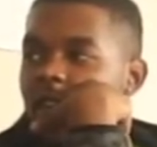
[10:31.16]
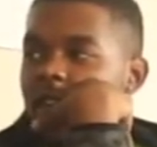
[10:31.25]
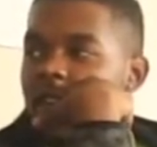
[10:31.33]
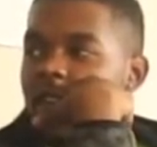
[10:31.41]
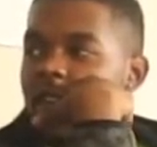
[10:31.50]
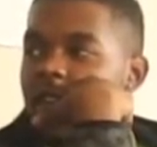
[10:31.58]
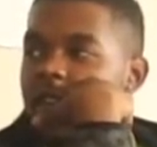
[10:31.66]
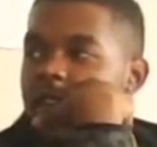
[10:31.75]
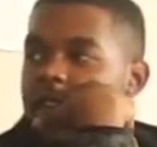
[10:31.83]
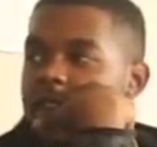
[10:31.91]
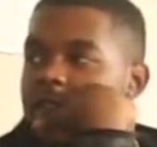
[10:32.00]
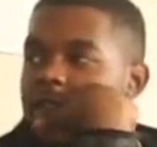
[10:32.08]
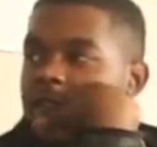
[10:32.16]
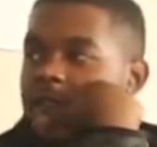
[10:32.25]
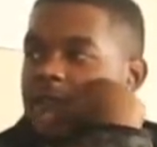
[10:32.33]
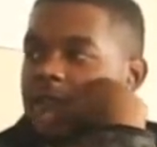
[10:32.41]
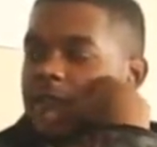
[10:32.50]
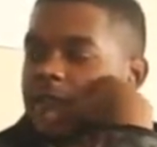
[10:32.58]

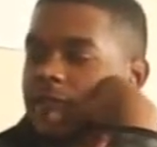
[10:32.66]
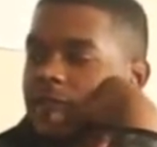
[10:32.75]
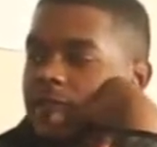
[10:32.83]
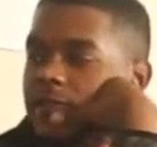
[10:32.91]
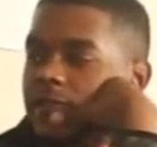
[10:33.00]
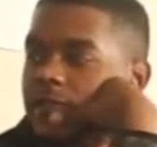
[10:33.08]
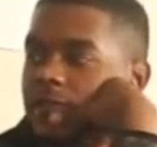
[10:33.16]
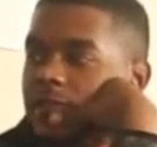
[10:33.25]
No words are spoken by the person on screen.